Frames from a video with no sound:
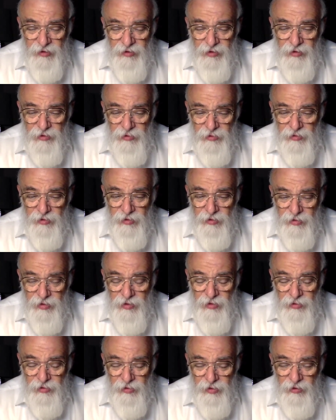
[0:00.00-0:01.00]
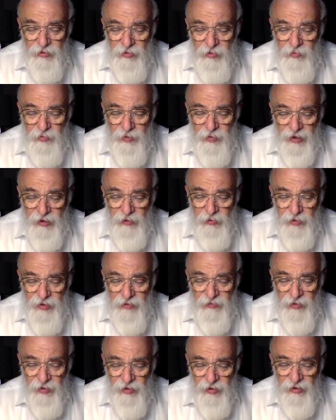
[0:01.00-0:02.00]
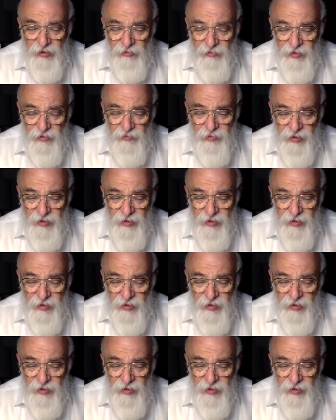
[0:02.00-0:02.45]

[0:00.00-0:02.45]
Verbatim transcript: to 30, 32 pathways of Chacham, which